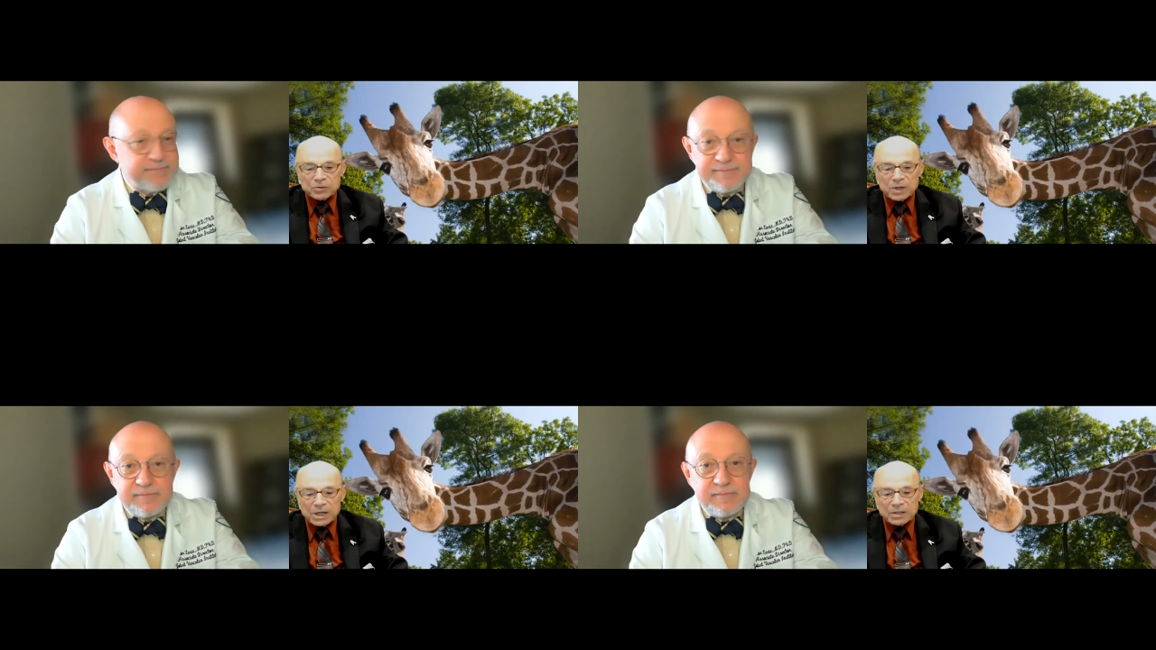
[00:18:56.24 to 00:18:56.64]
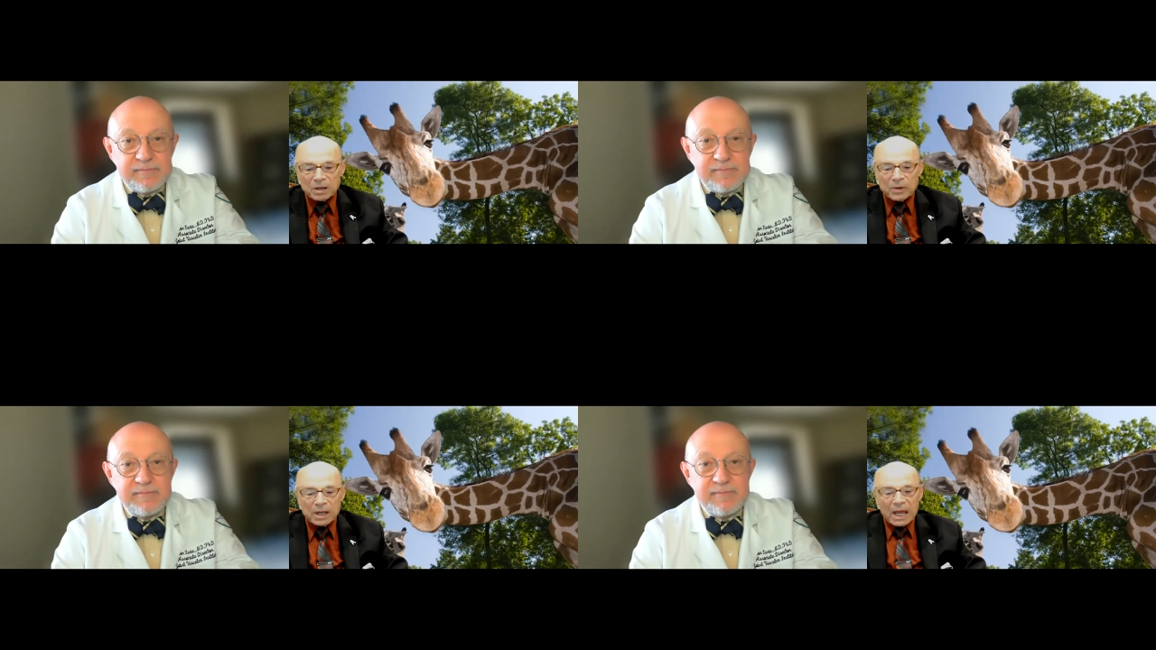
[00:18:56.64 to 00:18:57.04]
Speaker 1: you need
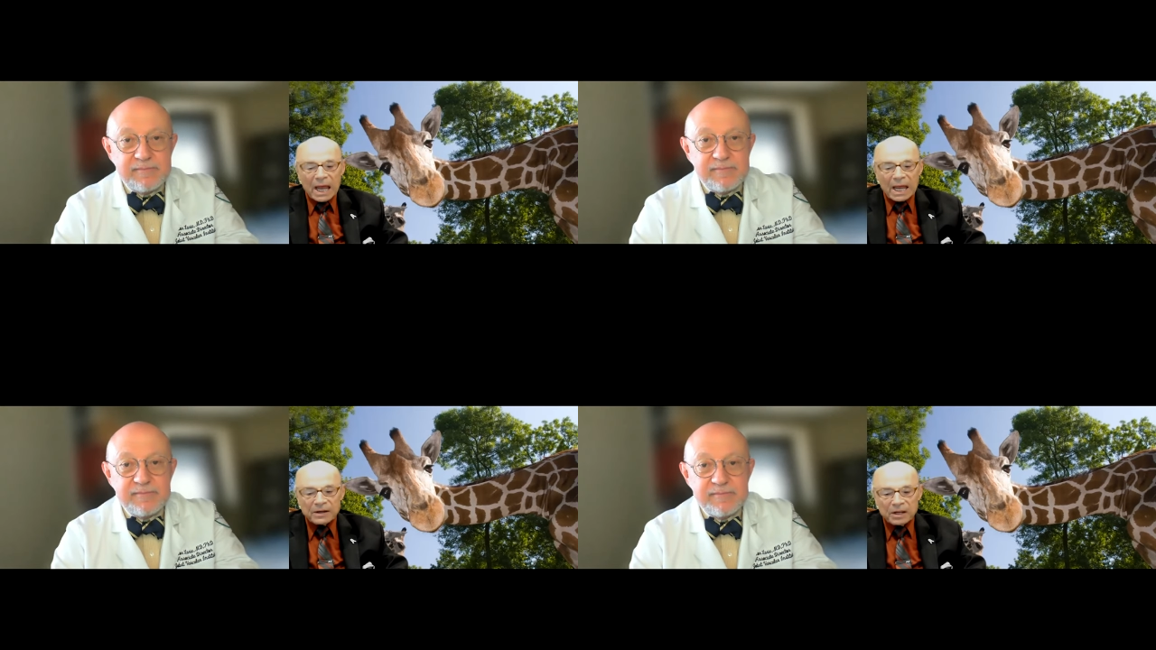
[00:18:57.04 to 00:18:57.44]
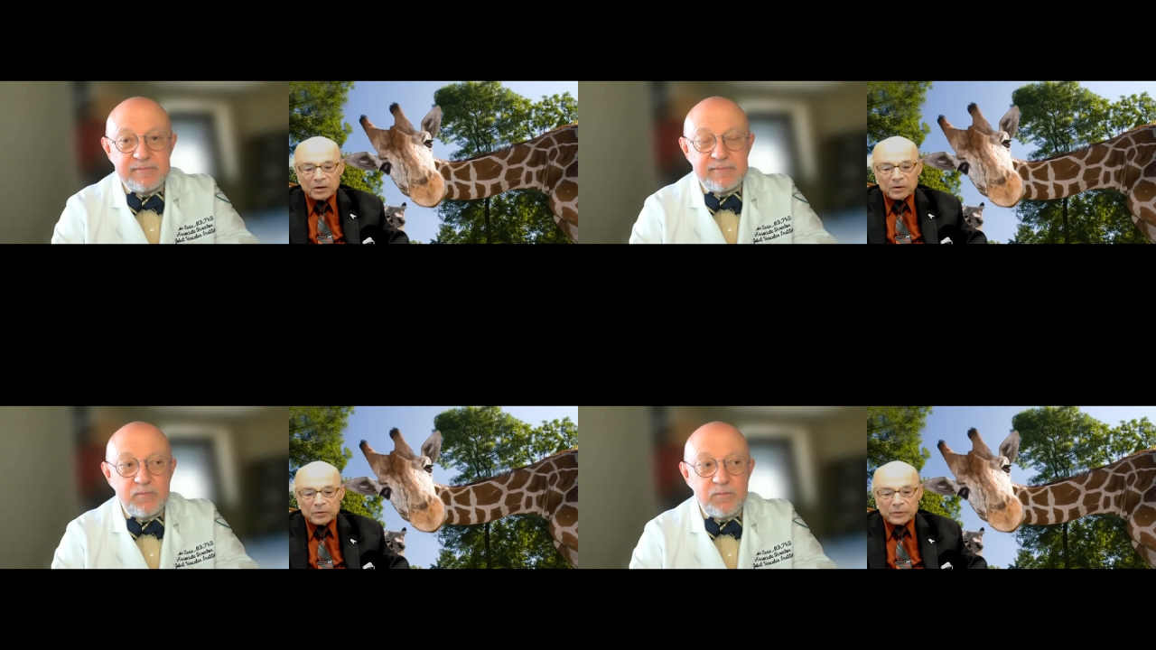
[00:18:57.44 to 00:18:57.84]
them, and
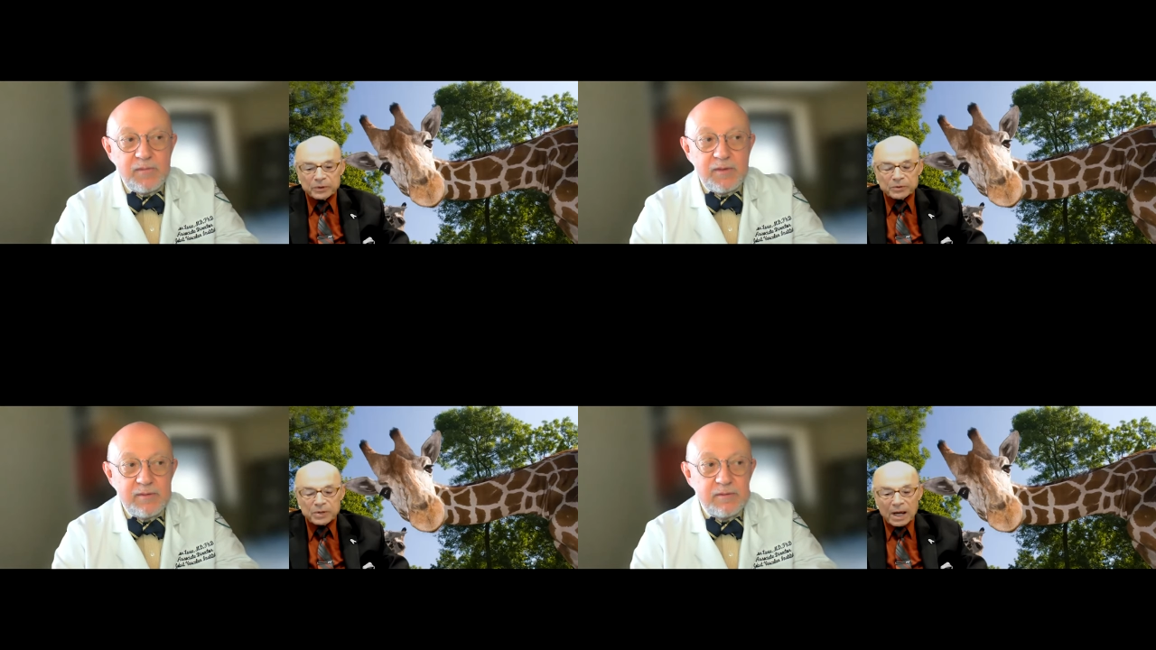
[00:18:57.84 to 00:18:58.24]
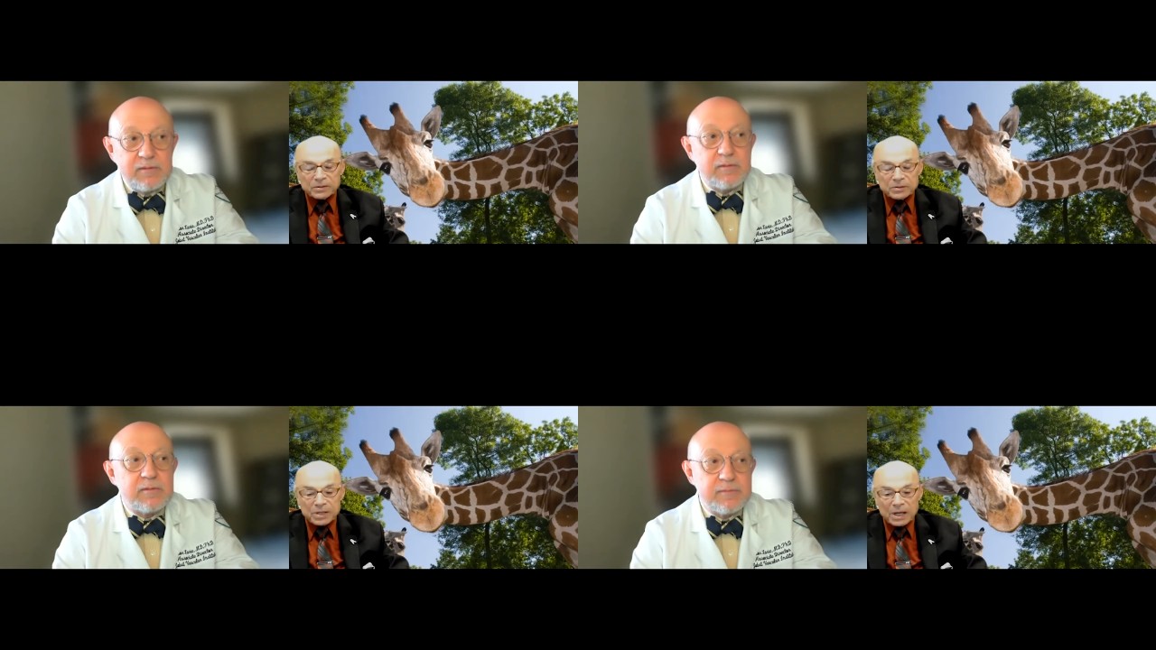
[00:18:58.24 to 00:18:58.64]
your doctor
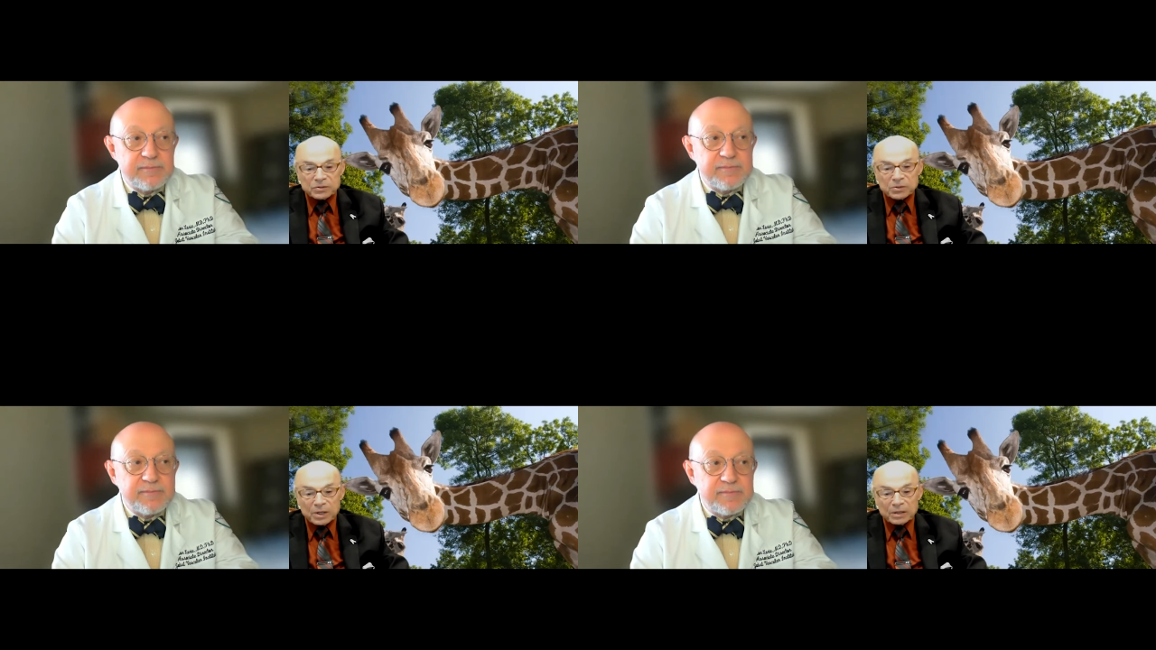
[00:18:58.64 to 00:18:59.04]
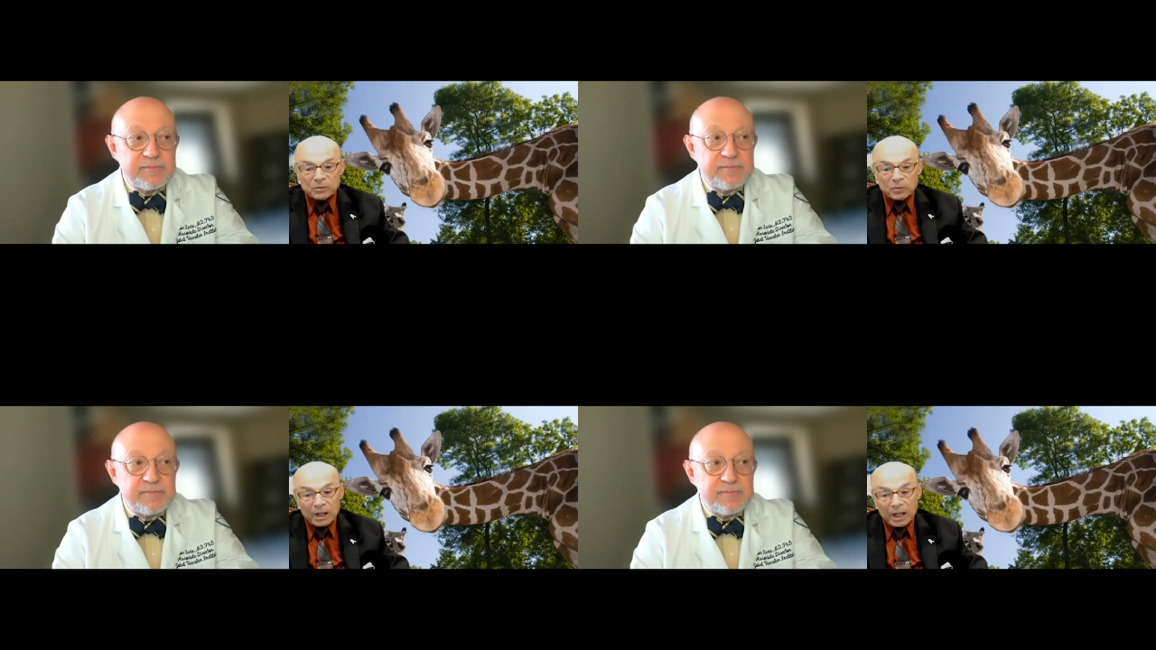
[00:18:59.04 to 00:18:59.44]
tells you that,
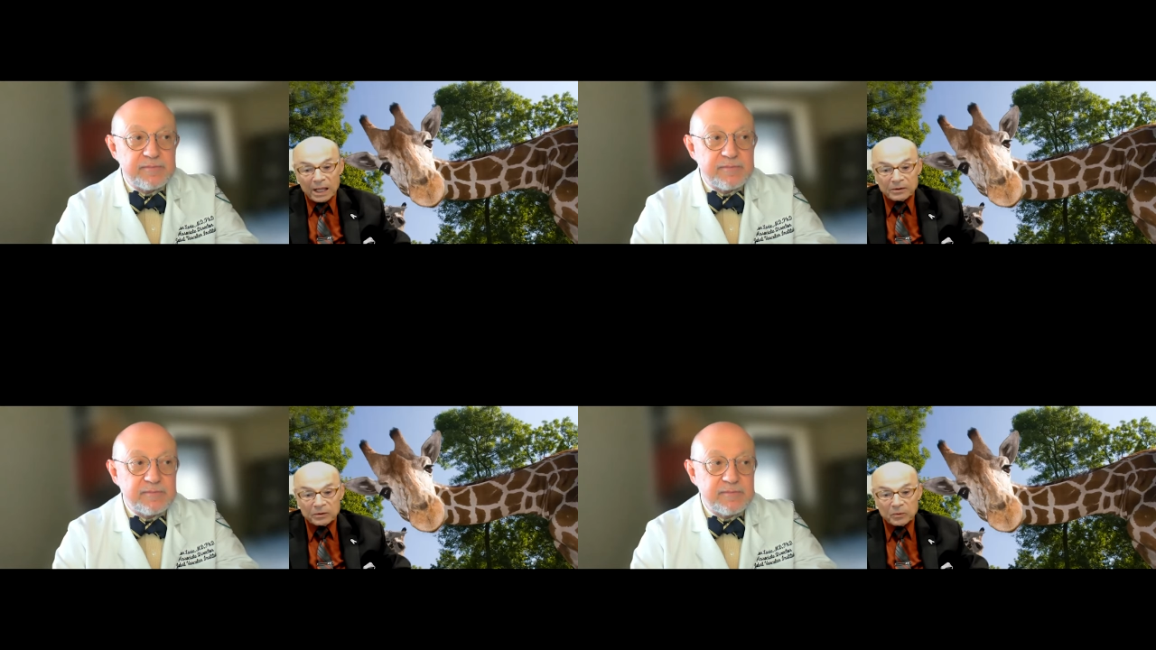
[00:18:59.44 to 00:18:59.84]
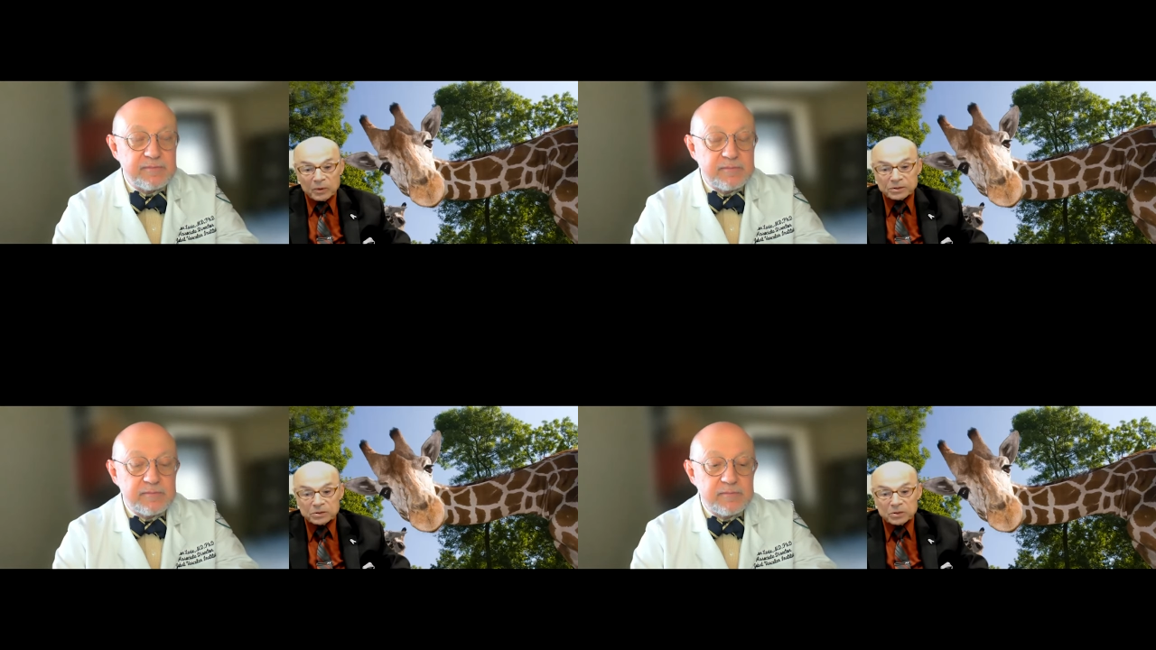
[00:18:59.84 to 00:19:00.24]
well, I don't know
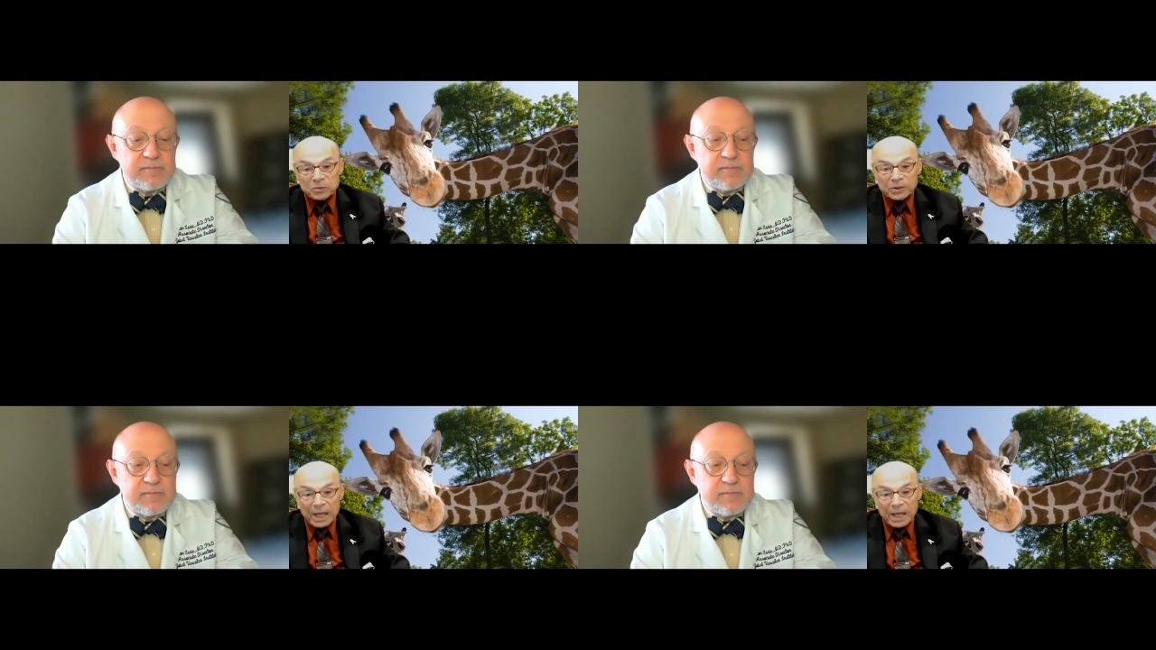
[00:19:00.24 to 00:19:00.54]
what to do with